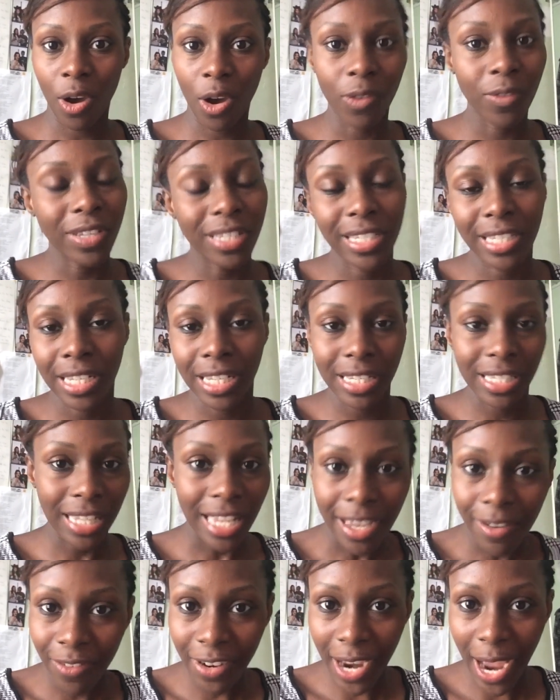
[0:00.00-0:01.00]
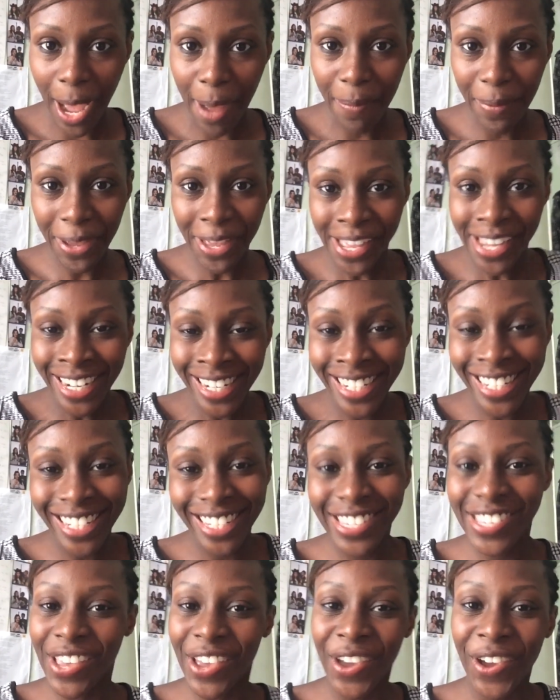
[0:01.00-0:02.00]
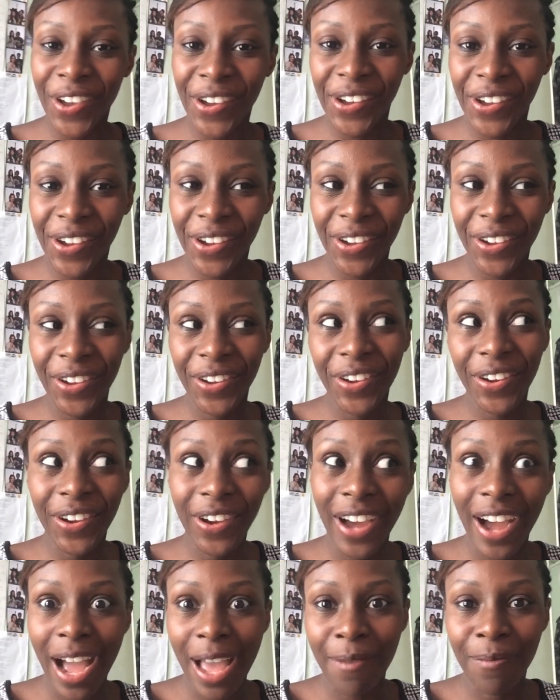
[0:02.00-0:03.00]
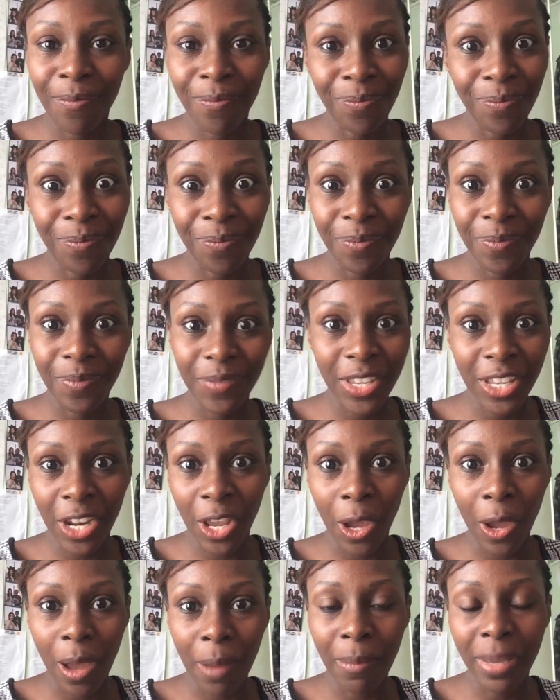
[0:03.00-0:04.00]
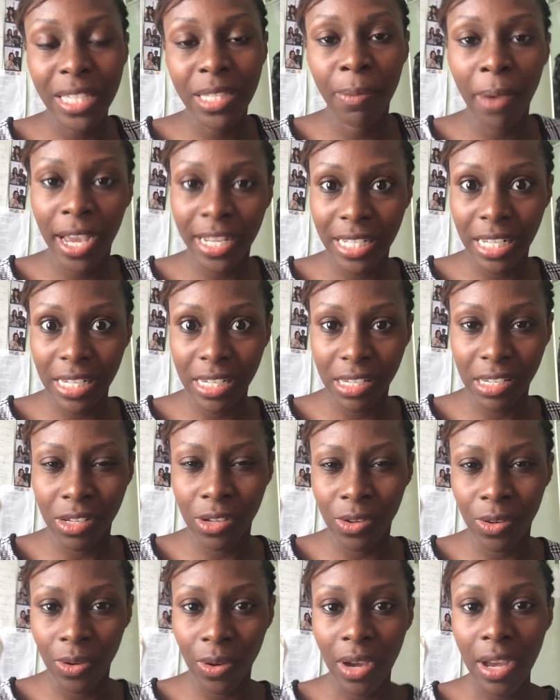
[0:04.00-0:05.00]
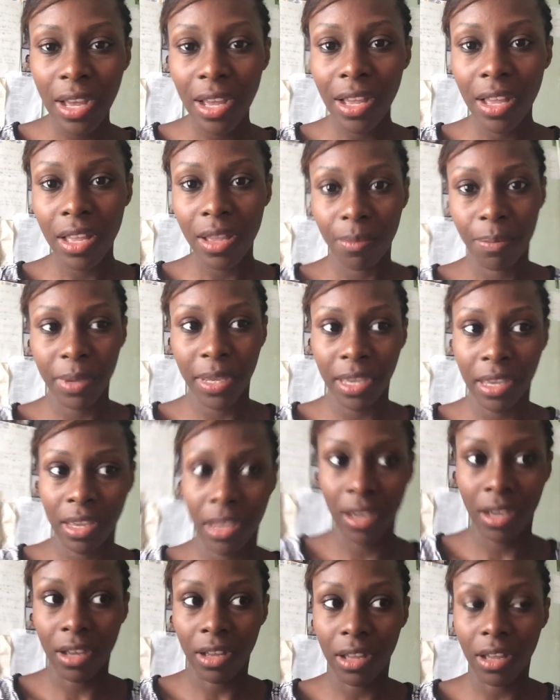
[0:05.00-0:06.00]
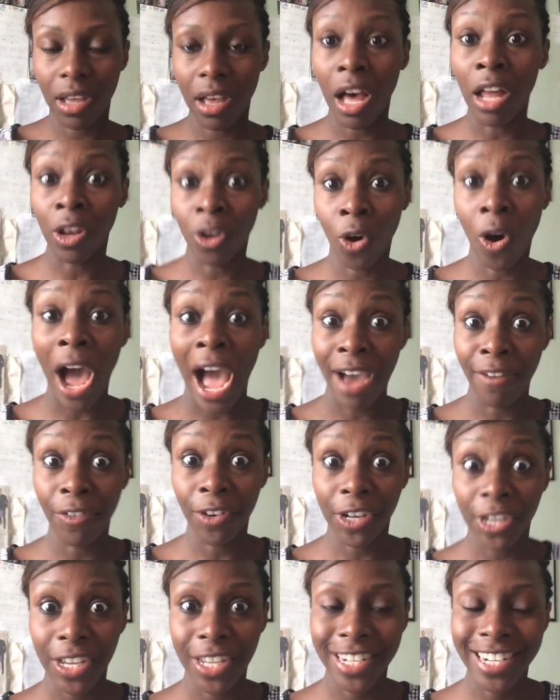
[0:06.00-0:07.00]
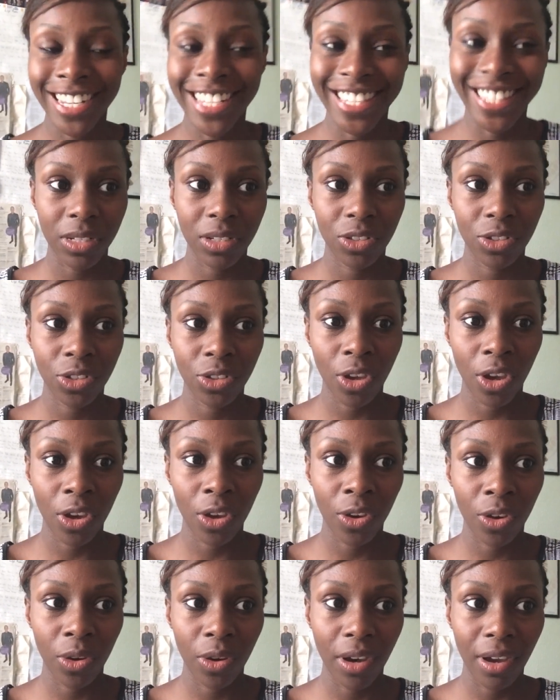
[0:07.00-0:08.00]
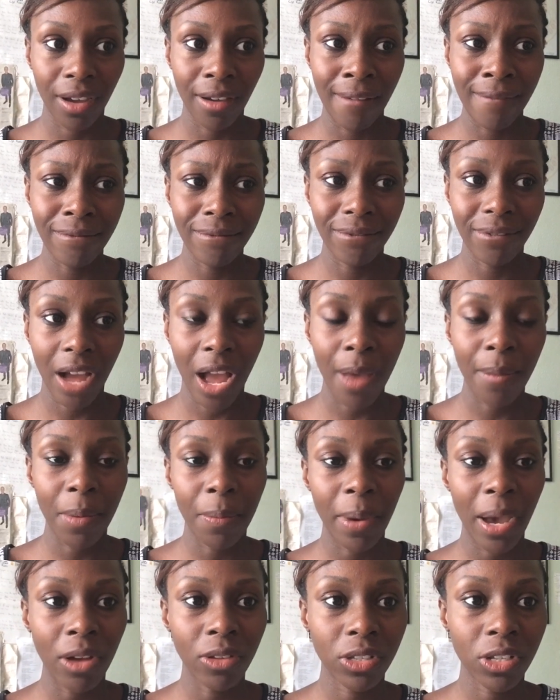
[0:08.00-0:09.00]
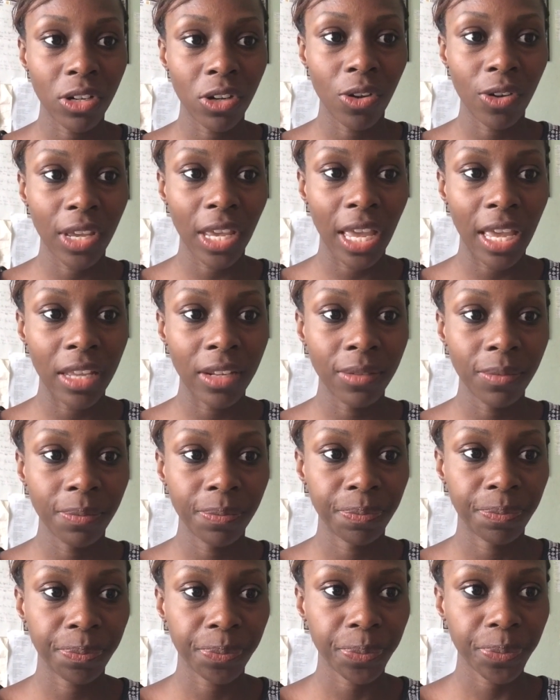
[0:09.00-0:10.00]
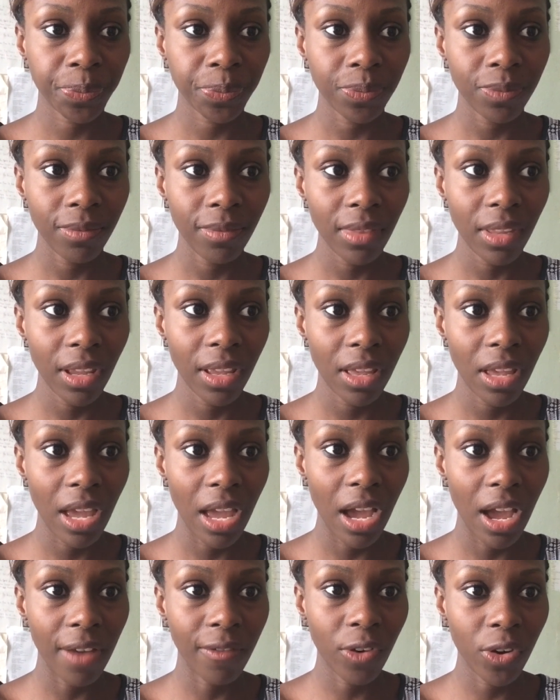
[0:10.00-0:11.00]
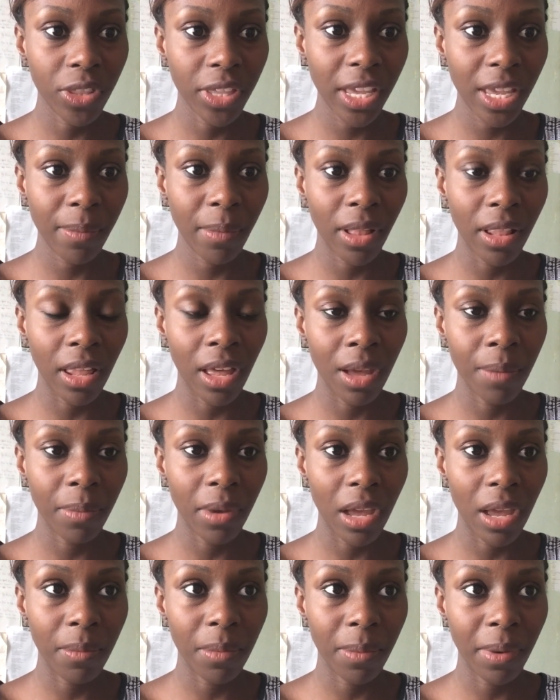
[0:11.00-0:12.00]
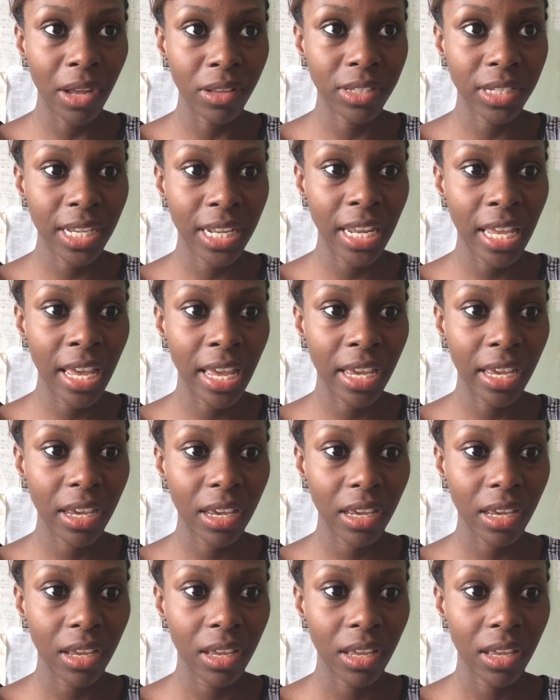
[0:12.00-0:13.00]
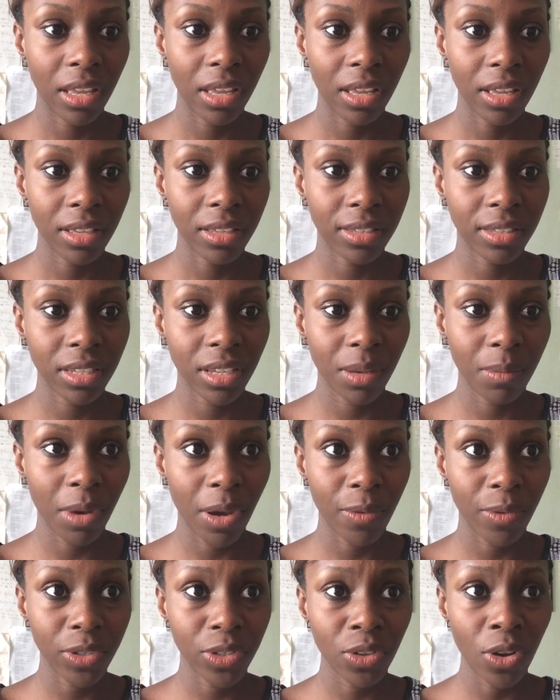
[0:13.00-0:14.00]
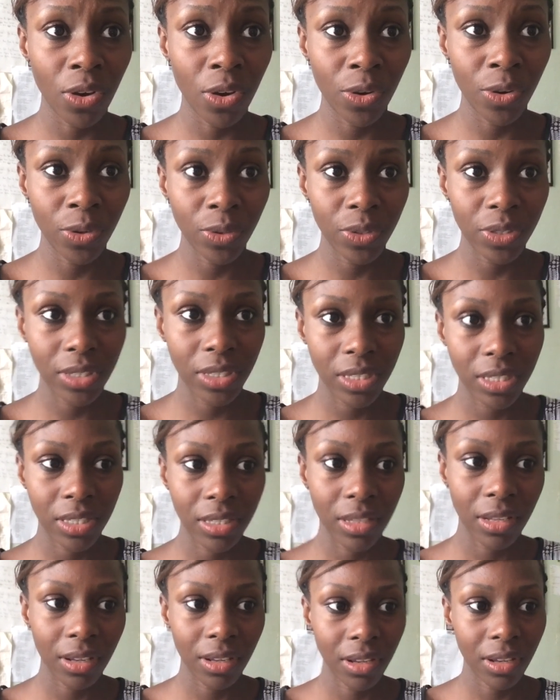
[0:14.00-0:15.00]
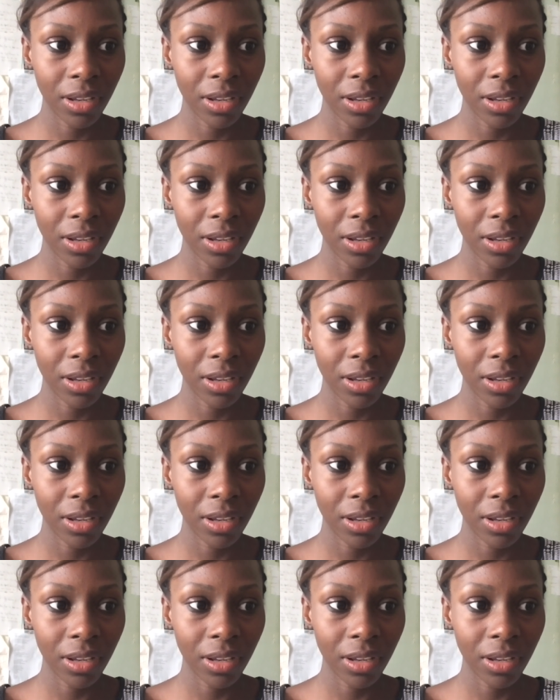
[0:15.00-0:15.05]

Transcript: Obviously, slavery happened, so I'm expecting to be a lot African. So I'm about to log in. I've got the email up. I'm about to click see my results.